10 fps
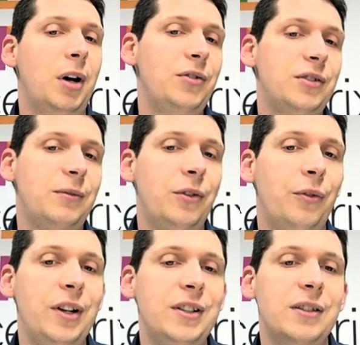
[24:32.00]
most of
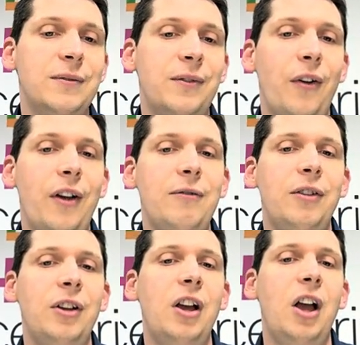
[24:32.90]
365,
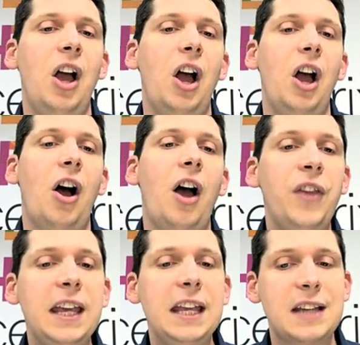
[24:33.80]
I
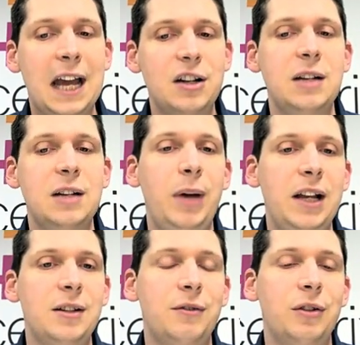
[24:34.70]
think it's actually
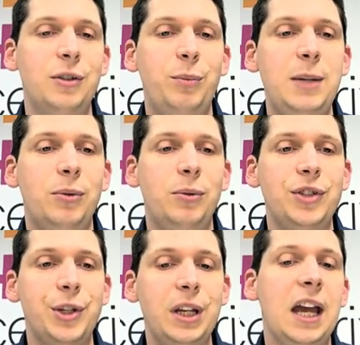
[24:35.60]
better for a lot of
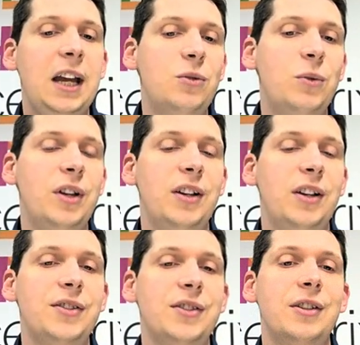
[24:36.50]
people to engage with
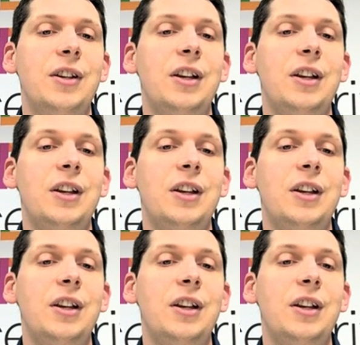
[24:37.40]
us